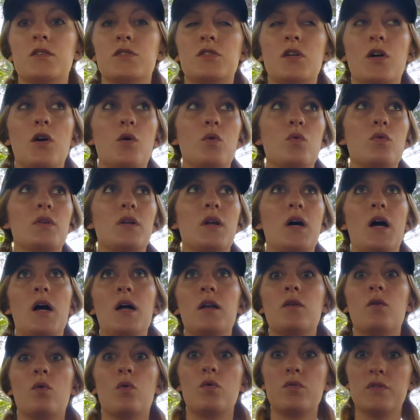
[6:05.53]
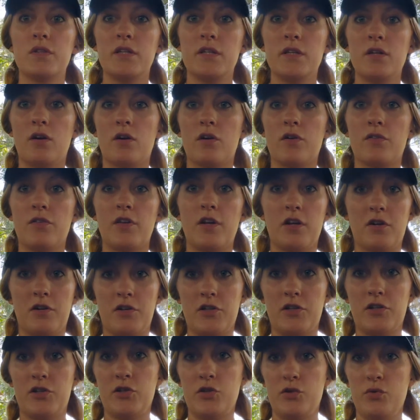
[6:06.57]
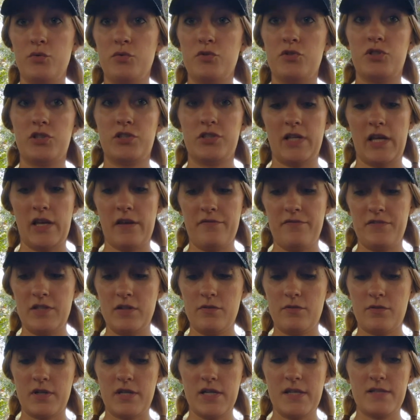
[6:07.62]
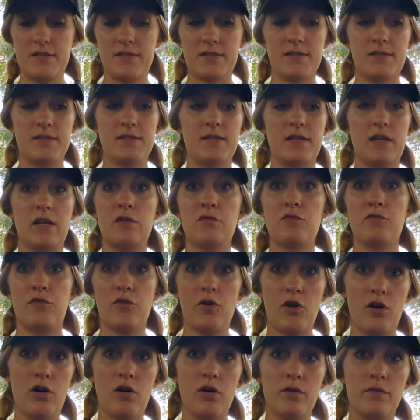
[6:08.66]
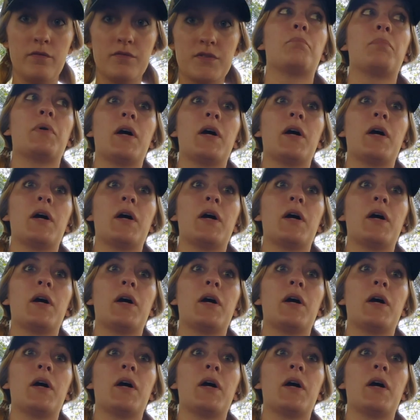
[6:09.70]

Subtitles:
So not only are there huge safety risks involved,